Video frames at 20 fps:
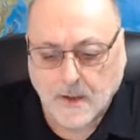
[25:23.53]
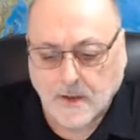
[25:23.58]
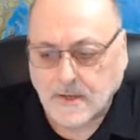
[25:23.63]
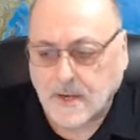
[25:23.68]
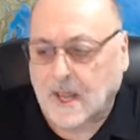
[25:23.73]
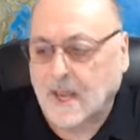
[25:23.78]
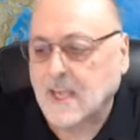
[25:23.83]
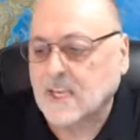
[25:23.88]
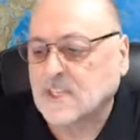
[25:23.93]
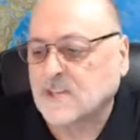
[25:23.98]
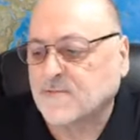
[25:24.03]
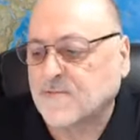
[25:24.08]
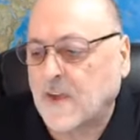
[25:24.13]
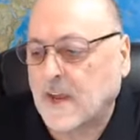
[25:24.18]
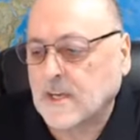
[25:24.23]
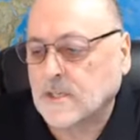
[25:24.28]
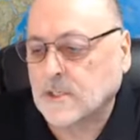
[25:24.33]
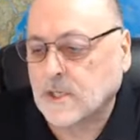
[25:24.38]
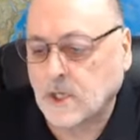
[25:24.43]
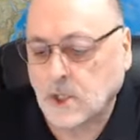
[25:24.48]
Now, let's
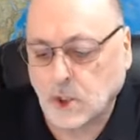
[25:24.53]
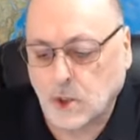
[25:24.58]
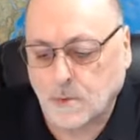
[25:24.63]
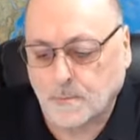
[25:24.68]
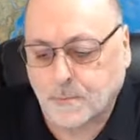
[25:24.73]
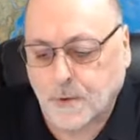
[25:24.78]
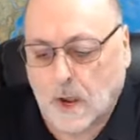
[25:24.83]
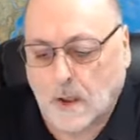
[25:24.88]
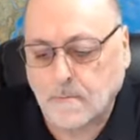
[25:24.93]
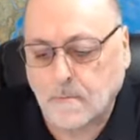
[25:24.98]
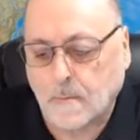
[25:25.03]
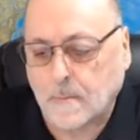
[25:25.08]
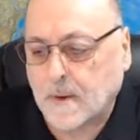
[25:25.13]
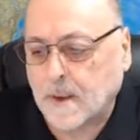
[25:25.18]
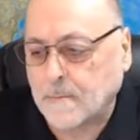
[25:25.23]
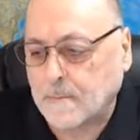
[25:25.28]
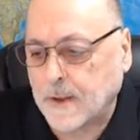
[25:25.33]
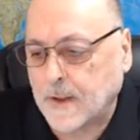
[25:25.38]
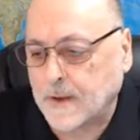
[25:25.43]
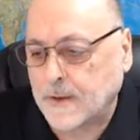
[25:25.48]
face it, you've
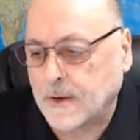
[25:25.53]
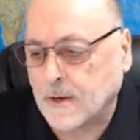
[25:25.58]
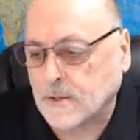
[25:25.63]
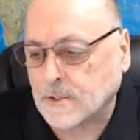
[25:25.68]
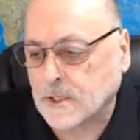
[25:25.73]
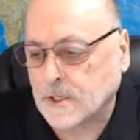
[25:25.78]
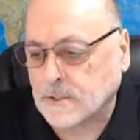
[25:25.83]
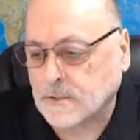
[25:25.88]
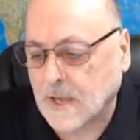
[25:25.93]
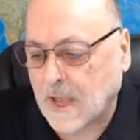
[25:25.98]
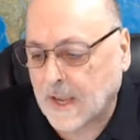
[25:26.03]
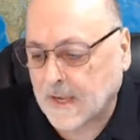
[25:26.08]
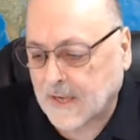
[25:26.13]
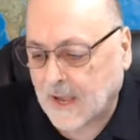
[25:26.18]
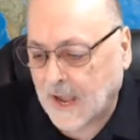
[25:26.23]
probably been there just like